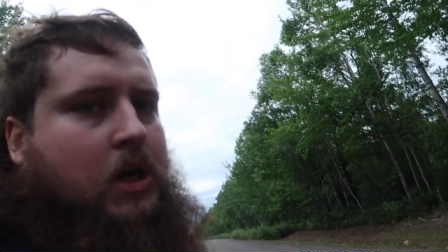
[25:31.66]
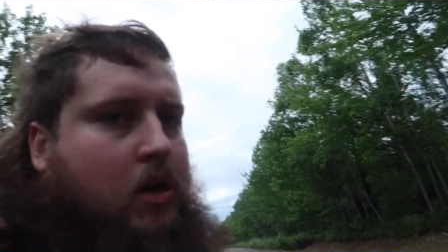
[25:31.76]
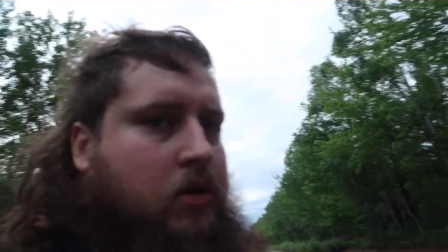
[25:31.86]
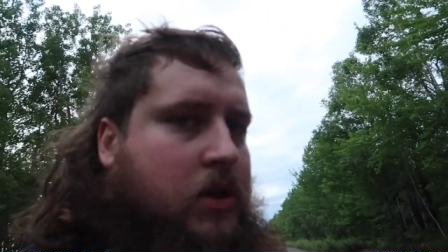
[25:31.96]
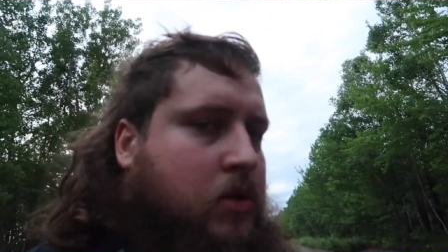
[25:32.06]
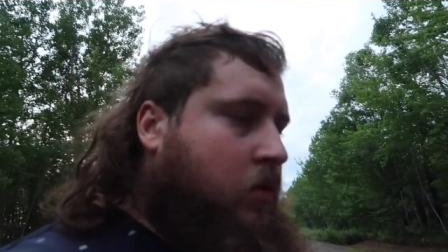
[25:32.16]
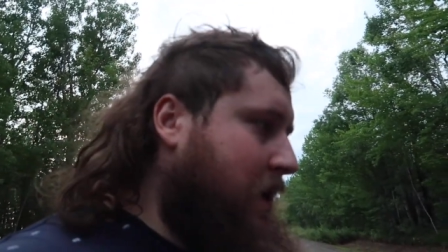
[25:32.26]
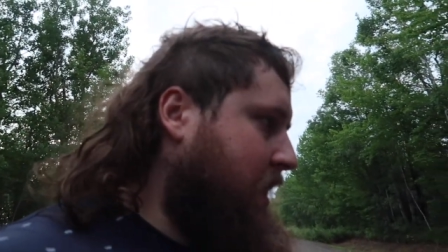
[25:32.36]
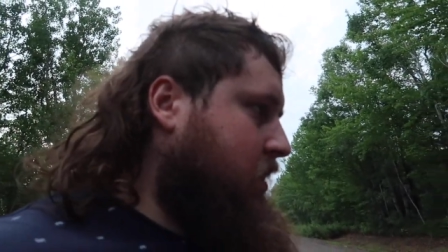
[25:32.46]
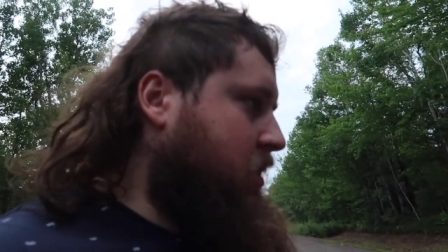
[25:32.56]
Alright, so we're
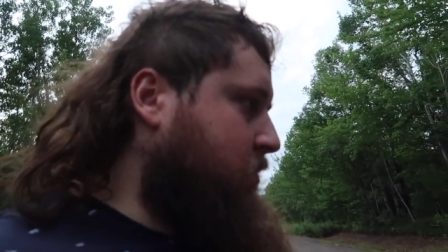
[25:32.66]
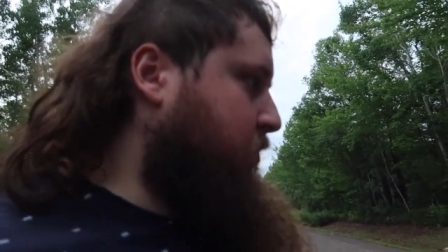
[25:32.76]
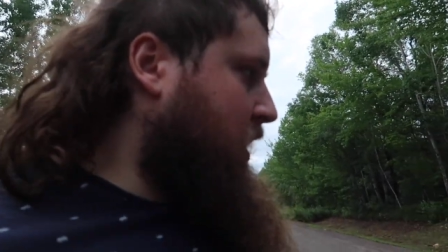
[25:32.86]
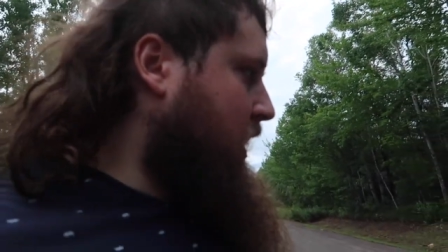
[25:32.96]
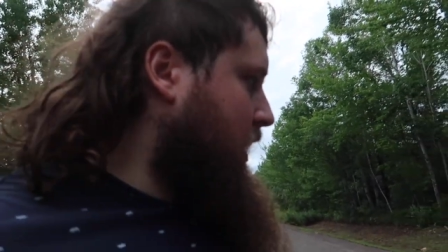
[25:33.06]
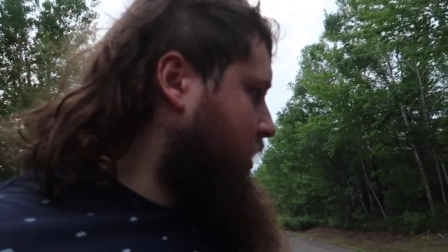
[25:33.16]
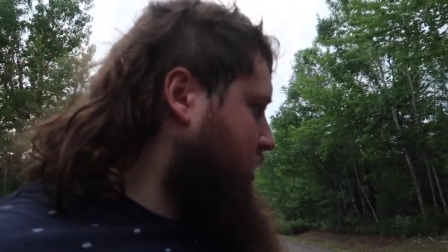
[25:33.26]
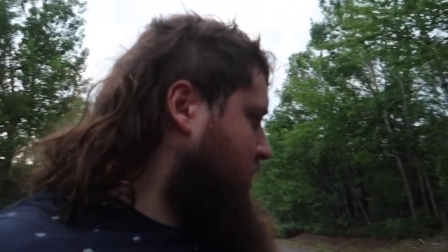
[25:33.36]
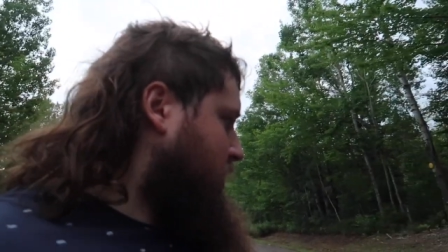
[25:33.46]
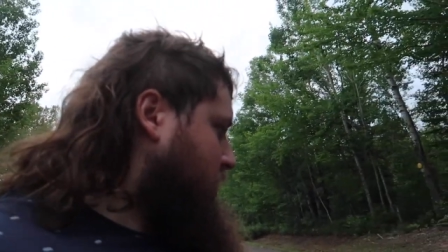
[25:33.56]
at the spot,
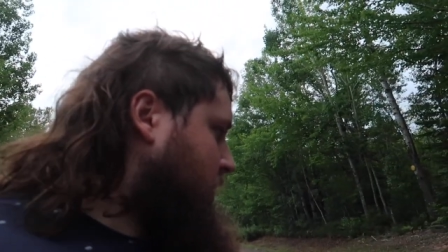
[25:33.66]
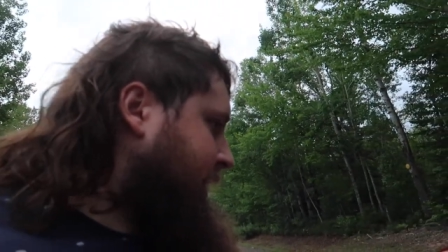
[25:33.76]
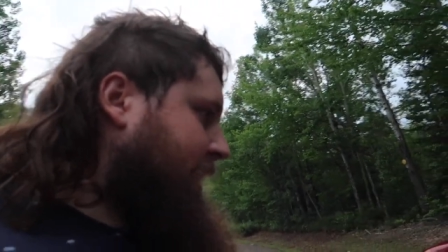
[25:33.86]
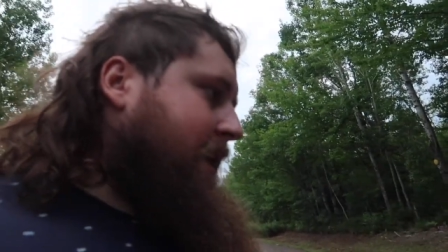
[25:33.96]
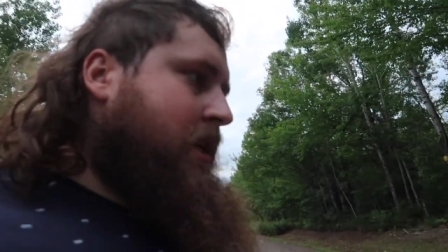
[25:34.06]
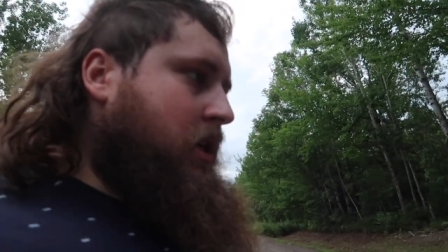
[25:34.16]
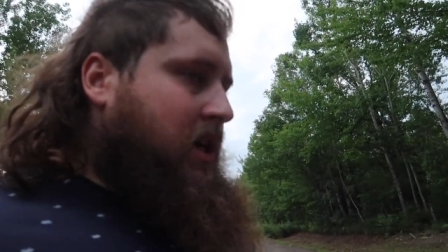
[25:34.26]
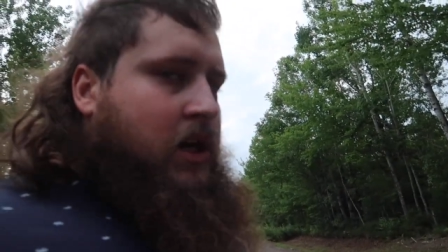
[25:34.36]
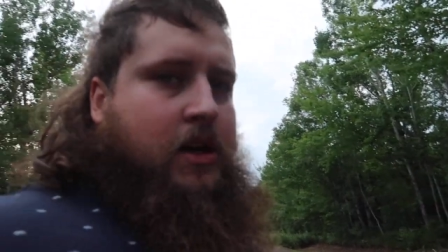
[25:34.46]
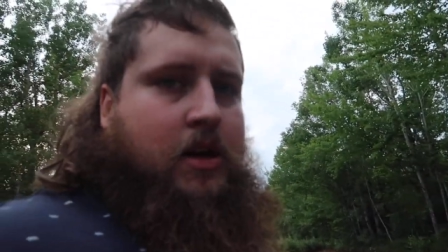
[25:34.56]
and
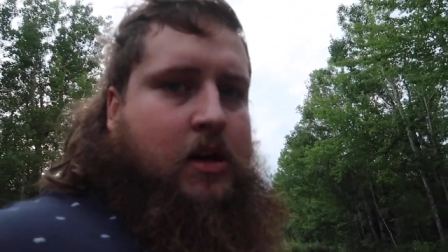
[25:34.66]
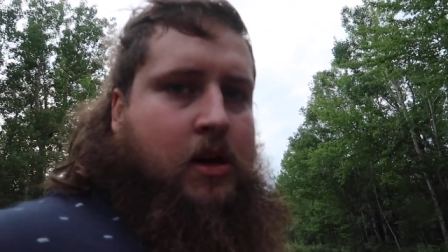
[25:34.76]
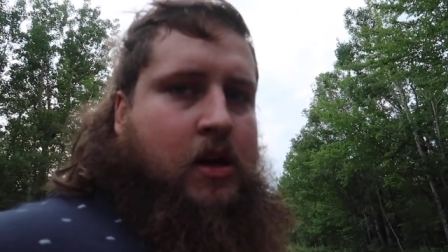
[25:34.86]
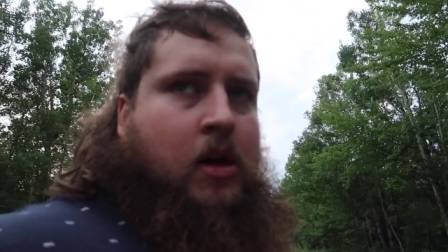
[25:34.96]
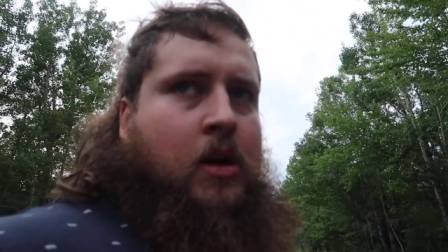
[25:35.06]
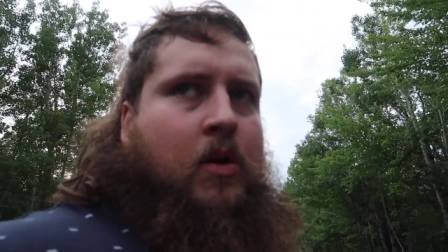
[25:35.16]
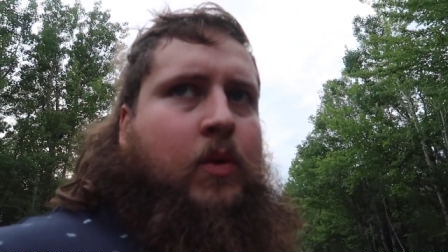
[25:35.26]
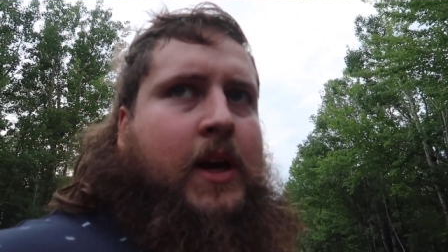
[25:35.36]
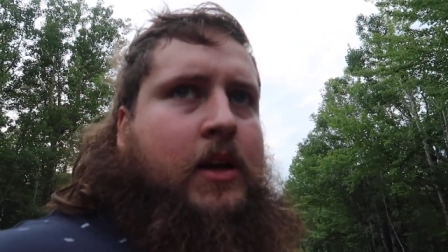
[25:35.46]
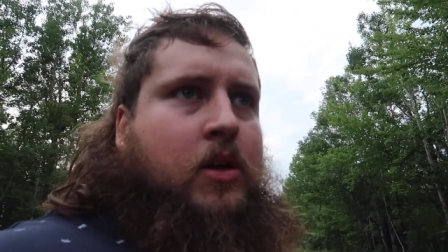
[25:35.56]

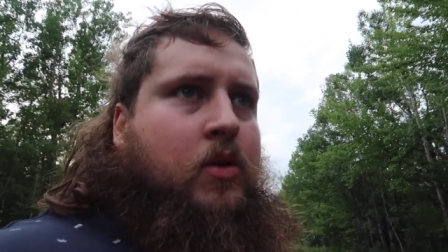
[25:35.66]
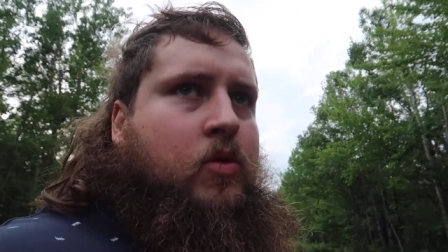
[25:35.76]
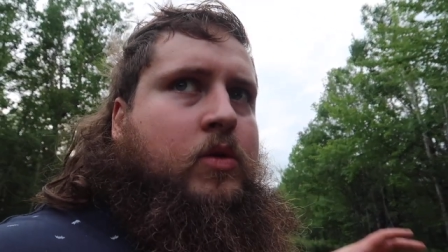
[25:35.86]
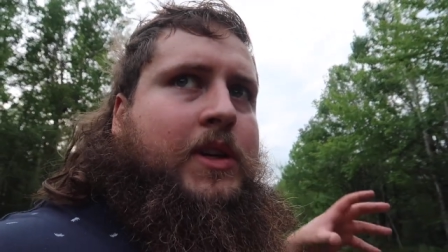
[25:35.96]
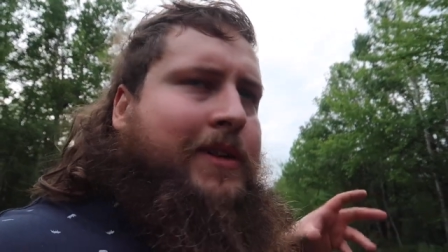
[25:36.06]
we had to go to a